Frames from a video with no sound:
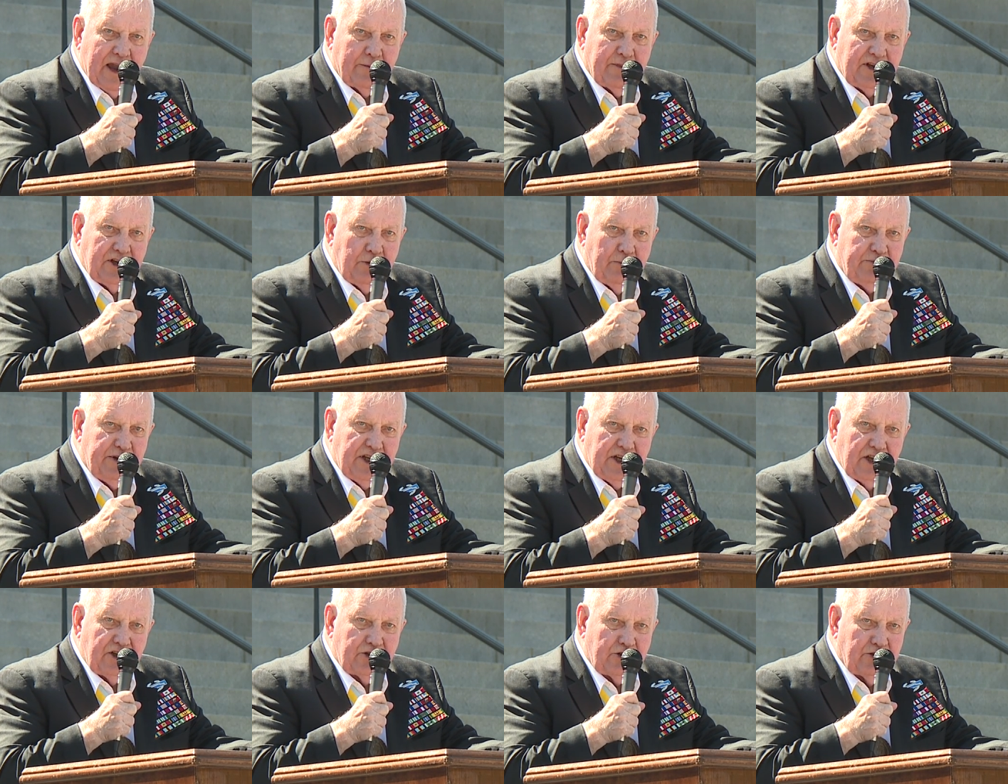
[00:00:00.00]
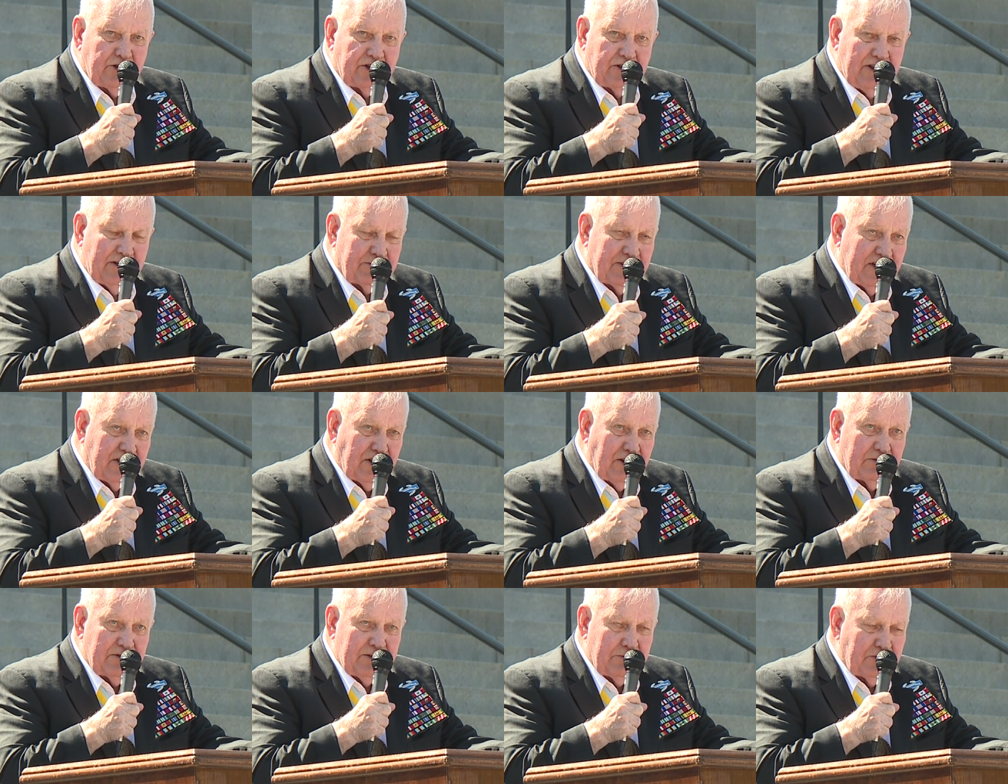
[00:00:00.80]
I mean, you beat it to
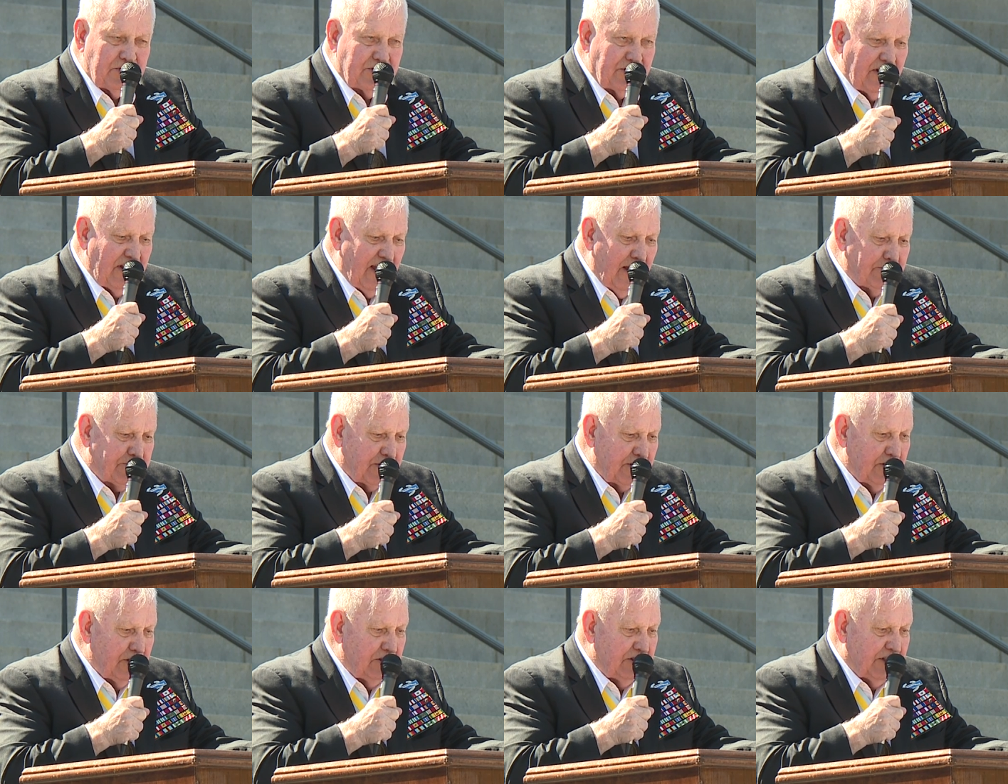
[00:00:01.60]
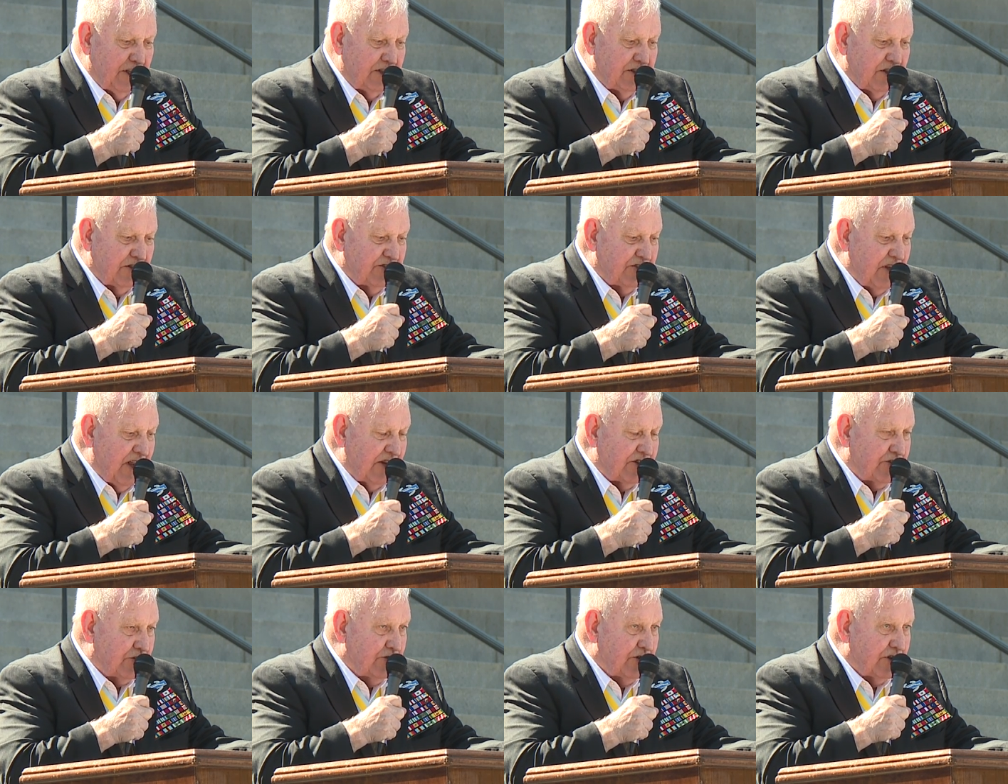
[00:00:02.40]
it was absolutely a
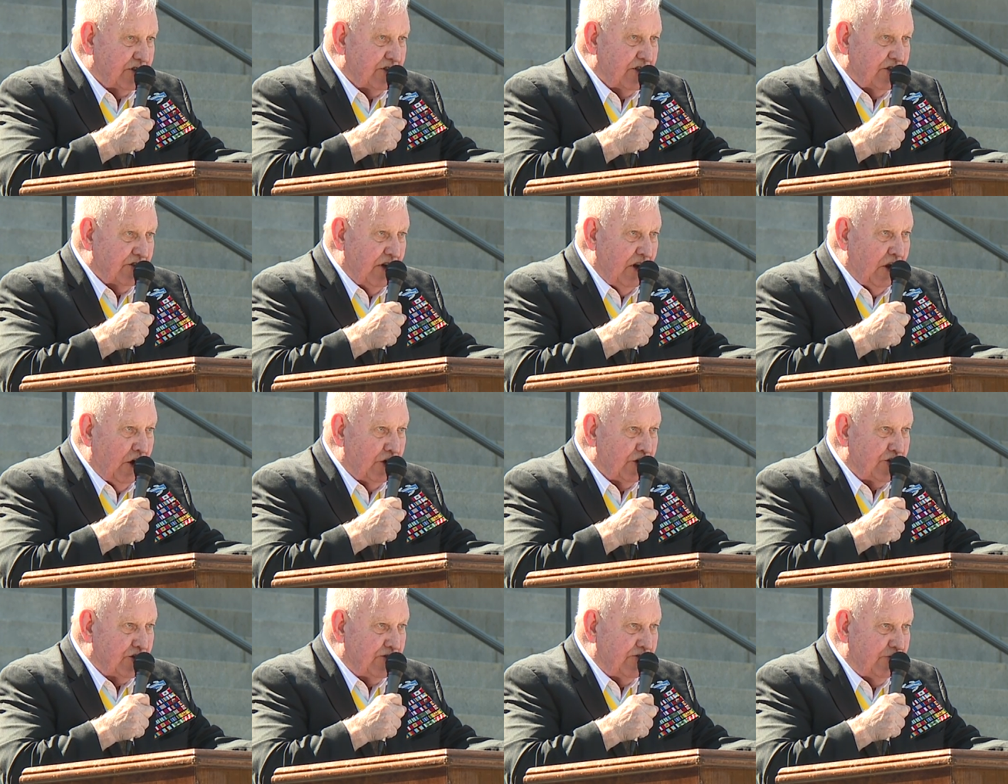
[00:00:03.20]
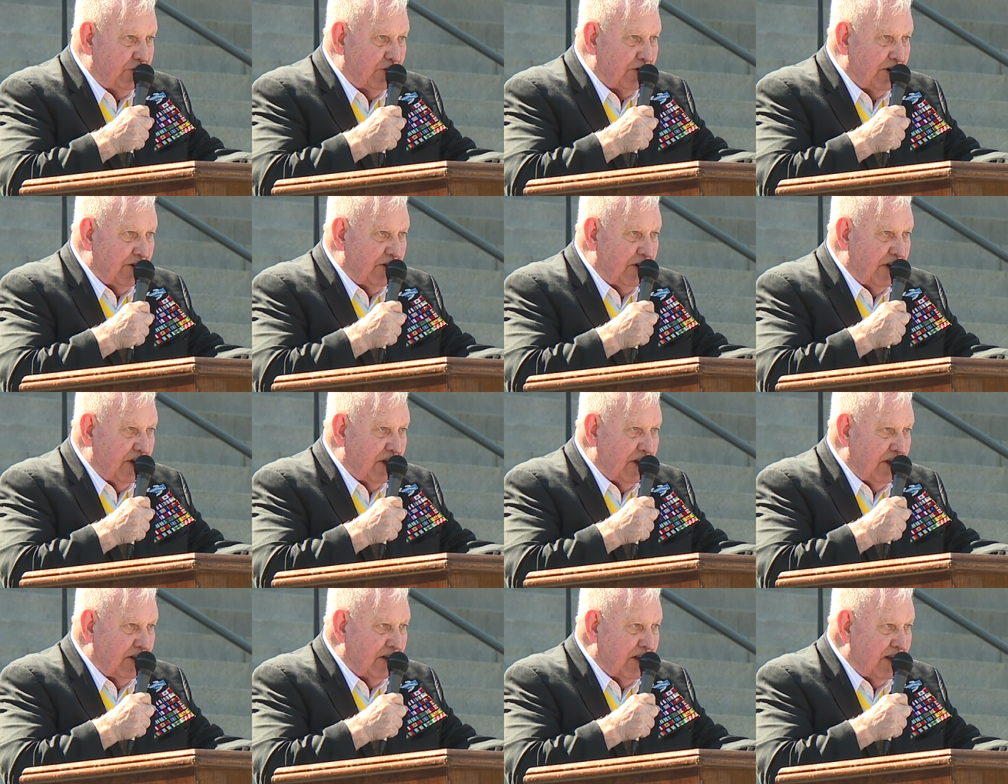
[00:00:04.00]
disastrous loss for
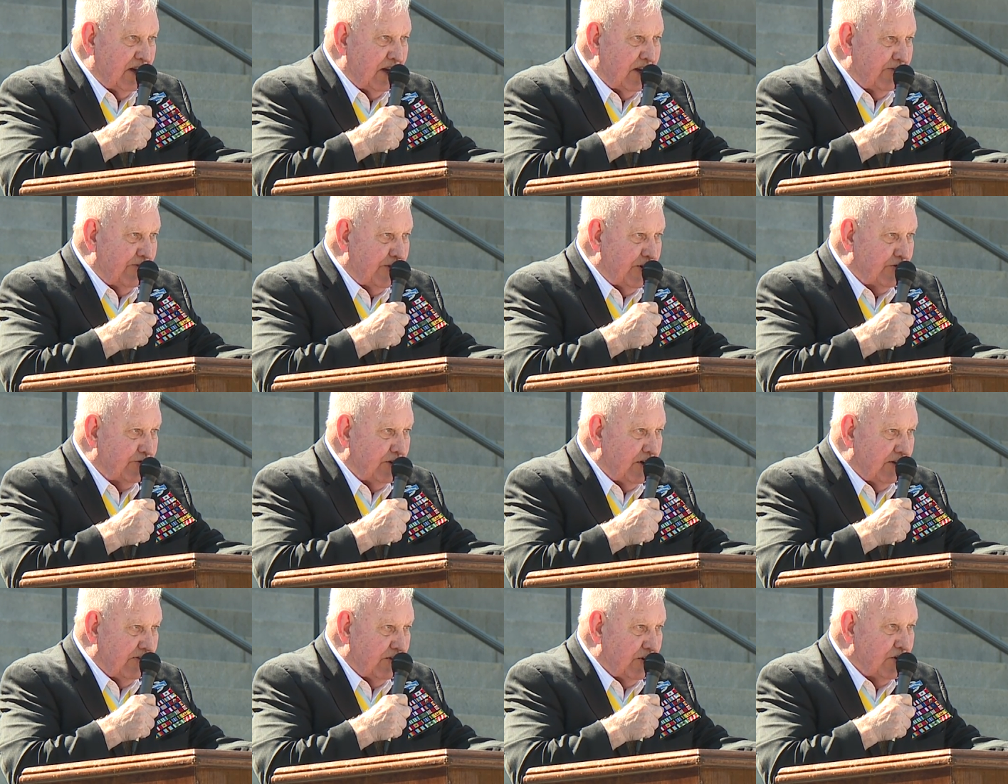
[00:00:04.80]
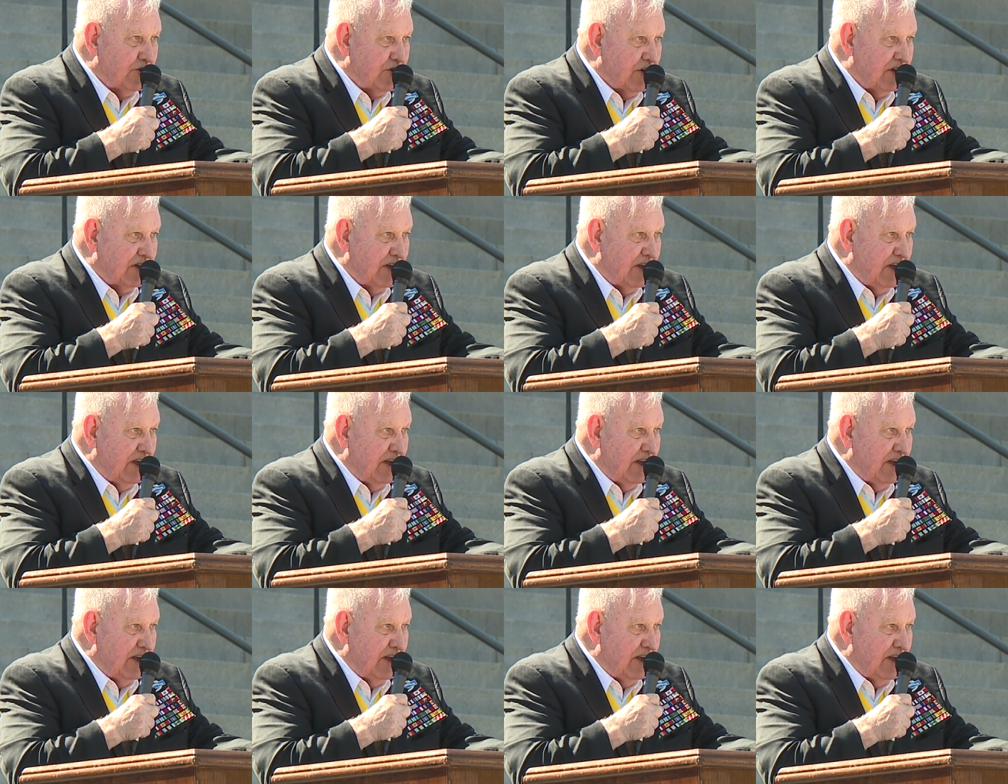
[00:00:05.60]
an infantry division.